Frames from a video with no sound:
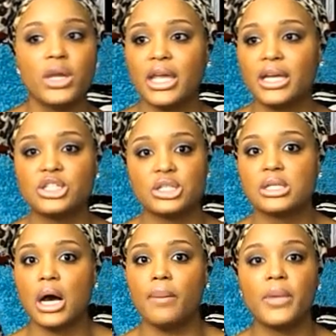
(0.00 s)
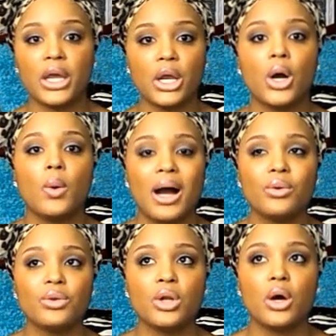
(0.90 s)
We can't just up and go
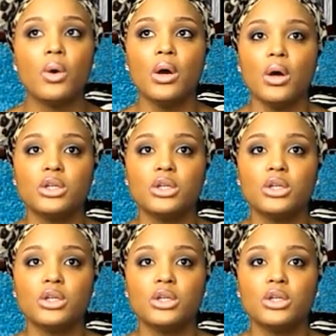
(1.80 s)
out, you know.